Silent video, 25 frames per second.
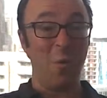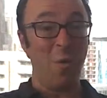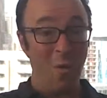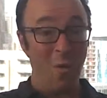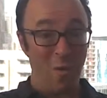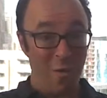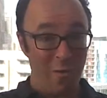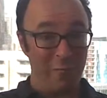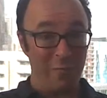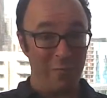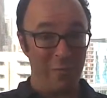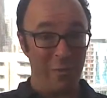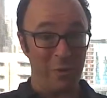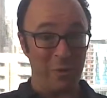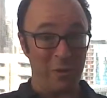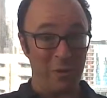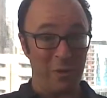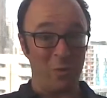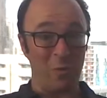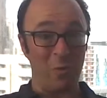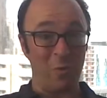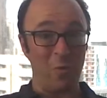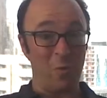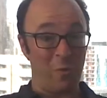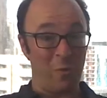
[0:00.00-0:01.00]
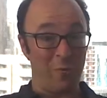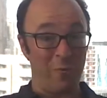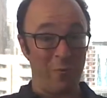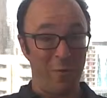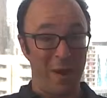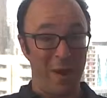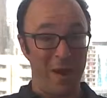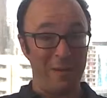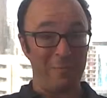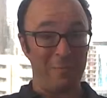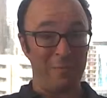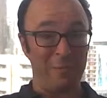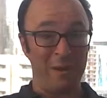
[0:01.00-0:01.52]
or of murder or of
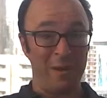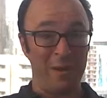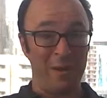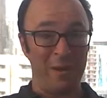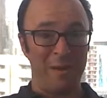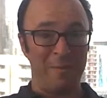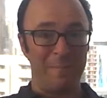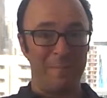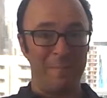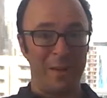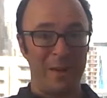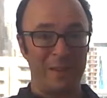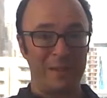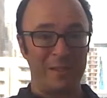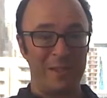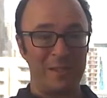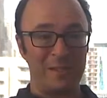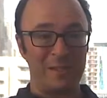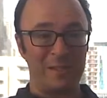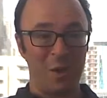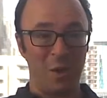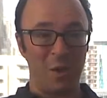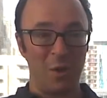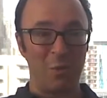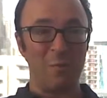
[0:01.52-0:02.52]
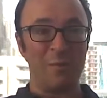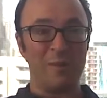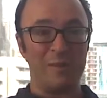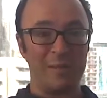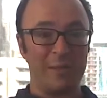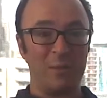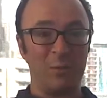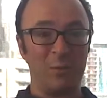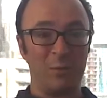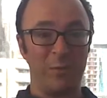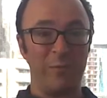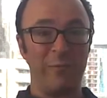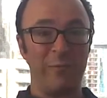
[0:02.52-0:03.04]
rape but there's no
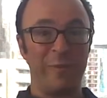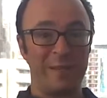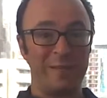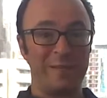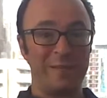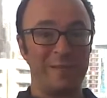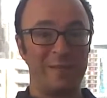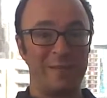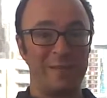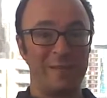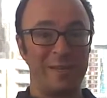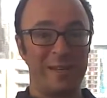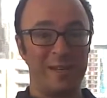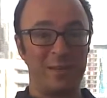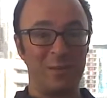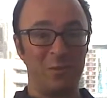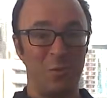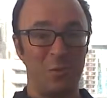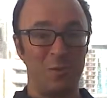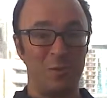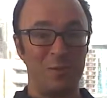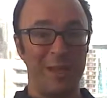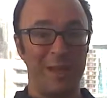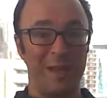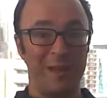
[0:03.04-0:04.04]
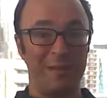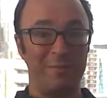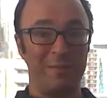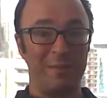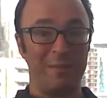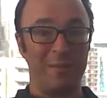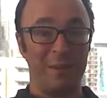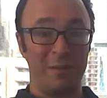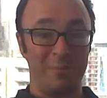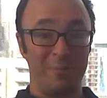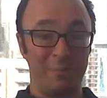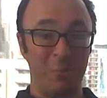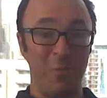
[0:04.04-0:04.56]
particular offence the text looks at.
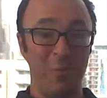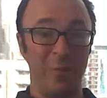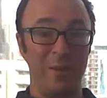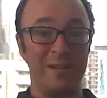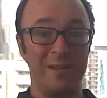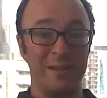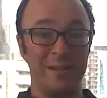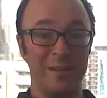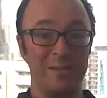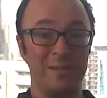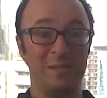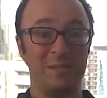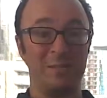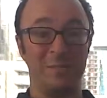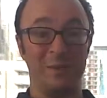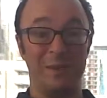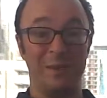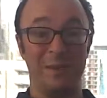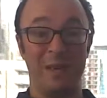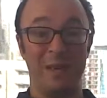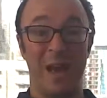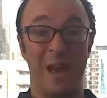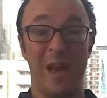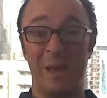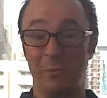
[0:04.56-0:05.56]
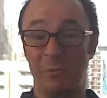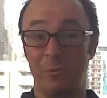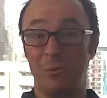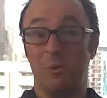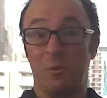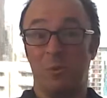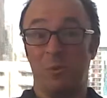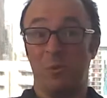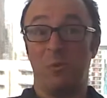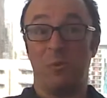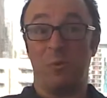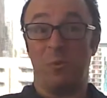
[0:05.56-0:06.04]
The point is to be able to look